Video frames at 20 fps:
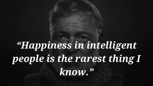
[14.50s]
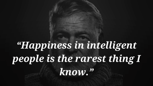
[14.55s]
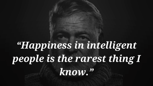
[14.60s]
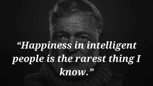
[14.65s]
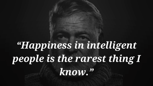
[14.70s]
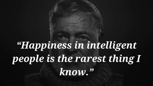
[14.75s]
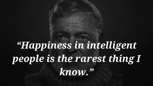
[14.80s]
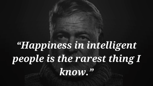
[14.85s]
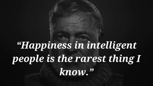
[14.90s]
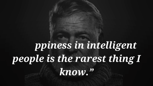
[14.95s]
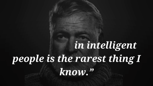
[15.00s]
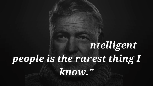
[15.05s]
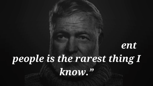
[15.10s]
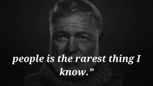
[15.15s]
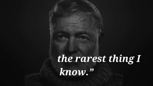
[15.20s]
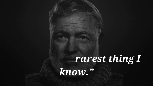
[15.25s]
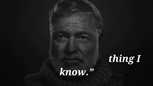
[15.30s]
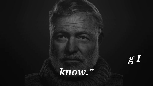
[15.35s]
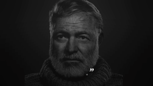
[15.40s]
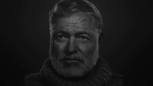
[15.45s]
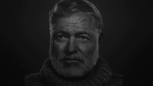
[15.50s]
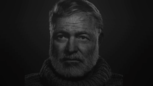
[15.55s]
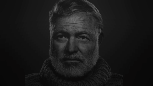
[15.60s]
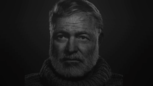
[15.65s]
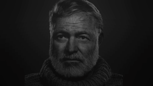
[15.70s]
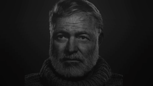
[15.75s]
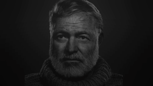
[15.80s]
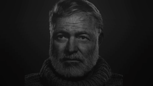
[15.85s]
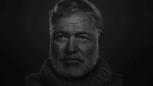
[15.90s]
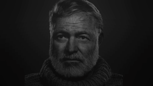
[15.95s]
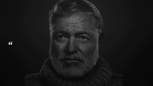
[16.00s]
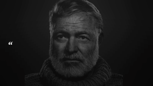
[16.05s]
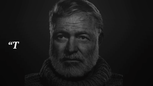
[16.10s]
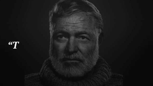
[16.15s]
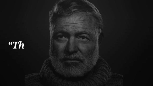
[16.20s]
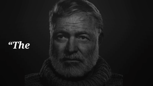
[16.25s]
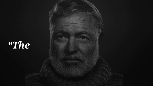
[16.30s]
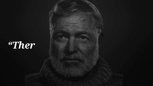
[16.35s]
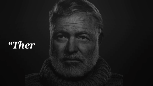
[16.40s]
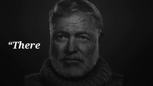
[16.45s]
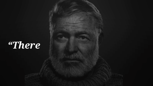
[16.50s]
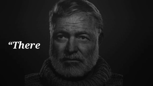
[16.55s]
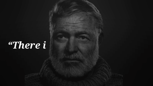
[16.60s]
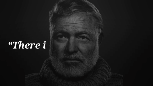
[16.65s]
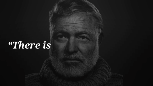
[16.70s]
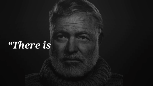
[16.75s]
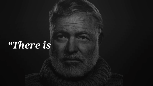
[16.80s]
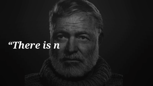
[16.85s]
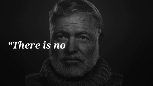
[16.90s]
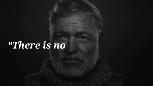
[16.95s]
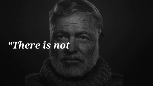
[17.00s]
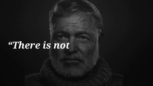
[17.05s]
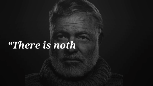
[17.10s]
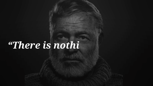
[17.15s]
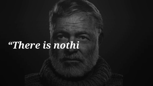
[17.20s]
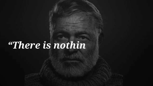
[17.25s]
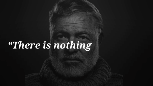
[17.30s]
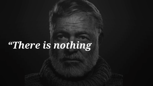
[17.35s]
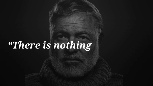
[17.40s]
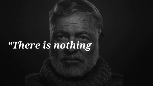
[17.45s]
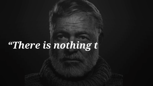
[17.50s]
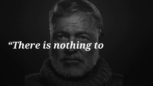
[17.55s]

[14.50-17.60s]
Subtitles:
(no one is talking)